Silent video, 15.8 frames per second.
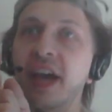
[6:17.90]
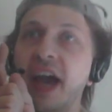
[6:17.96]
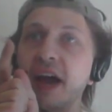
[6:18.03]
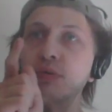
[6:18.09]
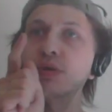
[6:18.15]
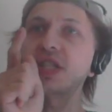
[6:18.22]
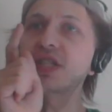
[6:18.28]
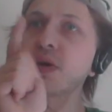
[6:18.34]

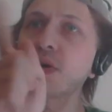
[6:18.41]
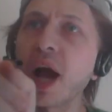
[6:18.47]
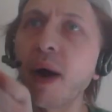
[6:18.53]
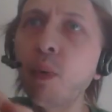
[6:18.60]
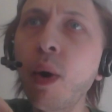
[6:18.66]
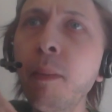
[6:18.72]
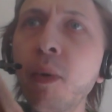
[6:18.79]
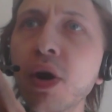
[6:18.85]
And we still
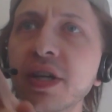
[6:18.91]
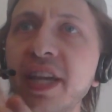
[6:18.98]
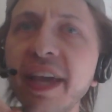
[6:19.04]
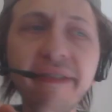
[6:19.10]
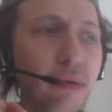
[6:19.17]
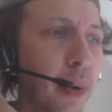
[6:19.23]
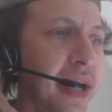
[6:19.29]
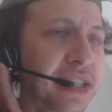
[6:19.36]
got one more
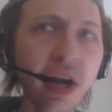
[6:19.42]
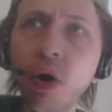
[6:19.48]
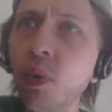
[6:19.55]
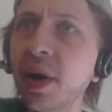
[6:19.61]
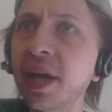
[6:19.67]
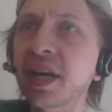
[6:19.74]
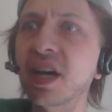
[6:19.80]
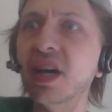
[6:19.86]
giveaway, don't
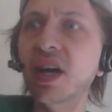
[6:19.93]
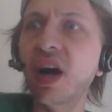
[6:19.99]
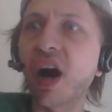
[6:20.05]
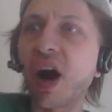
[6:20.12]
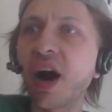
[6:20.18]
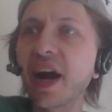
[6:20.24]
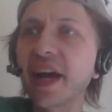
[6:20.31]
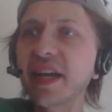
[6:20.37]
we?
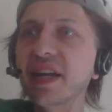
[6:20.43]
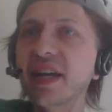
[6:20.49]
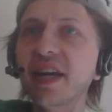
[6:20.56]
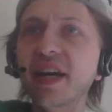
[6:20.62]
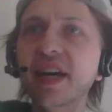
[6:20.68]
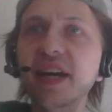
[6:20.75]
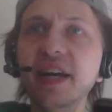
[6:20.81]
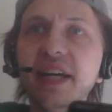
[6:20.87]
All right?
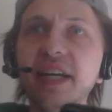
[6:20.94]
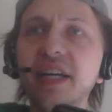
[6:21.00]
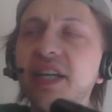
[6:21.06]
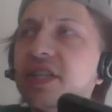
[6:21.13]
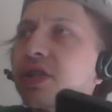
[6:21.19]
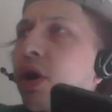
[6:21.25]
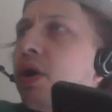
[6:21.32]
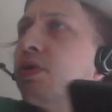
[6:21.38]

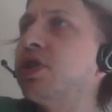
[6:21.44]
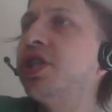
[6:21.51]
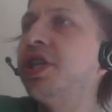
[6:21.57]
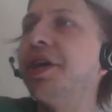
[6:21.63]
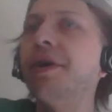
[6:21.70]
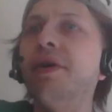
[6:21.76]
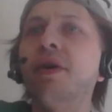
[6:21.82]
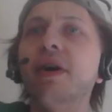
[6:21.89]
So don't
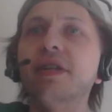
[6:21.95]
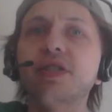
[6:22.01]
chill.